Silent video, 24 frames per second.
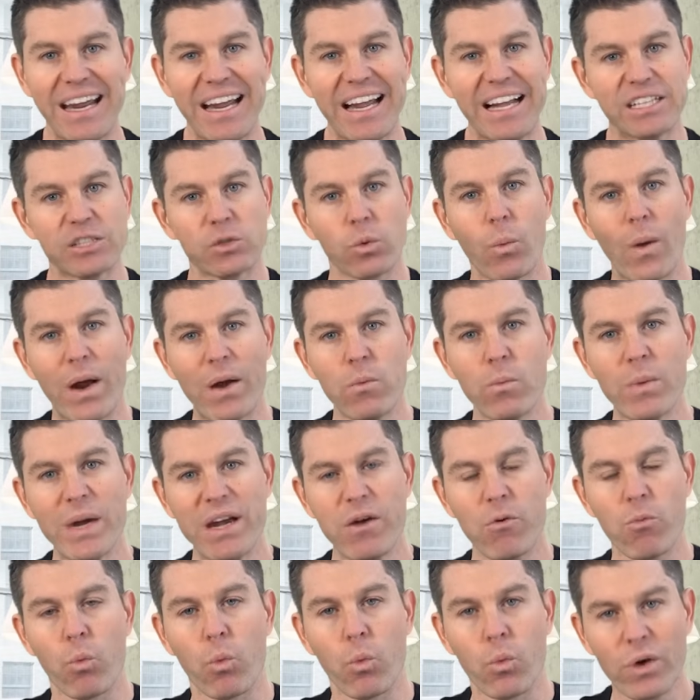It's when
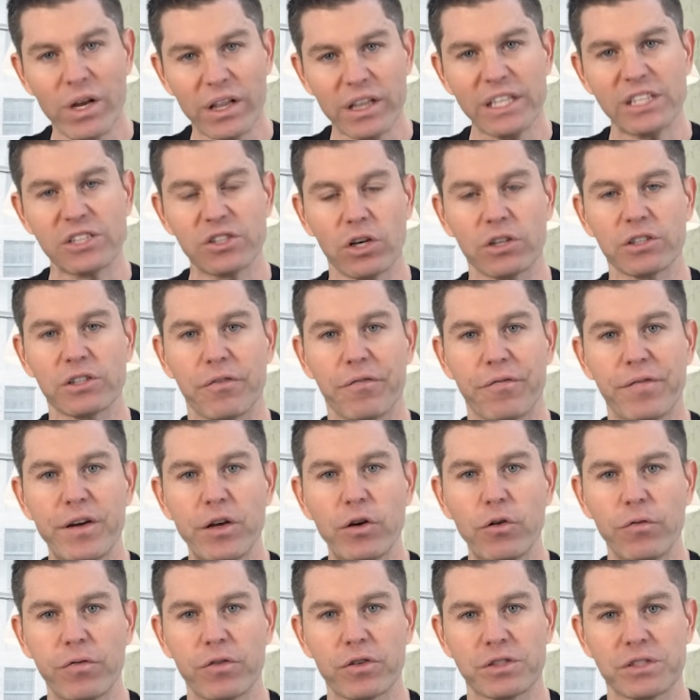we really start to
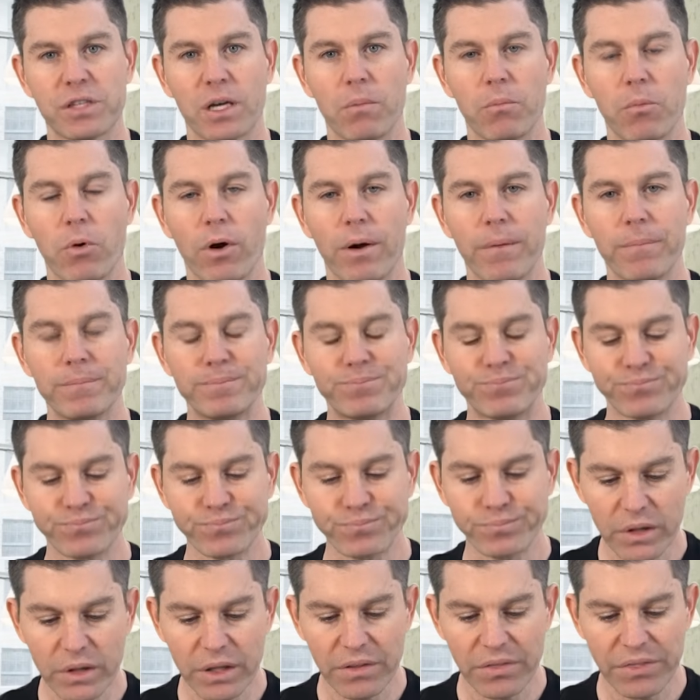feel for someone
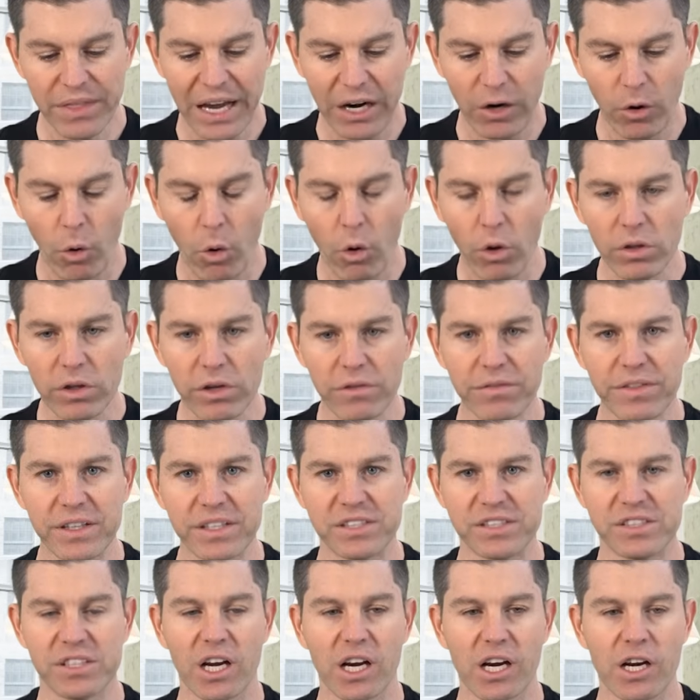that all of the
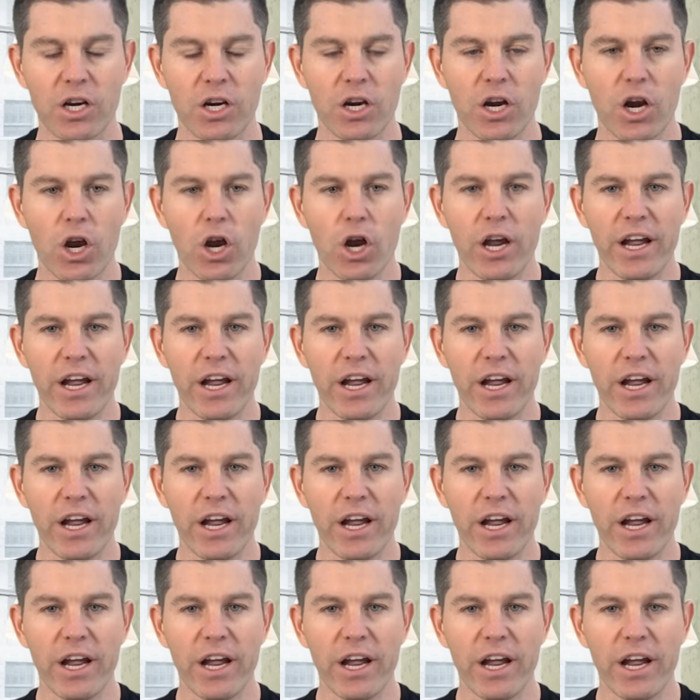sudden,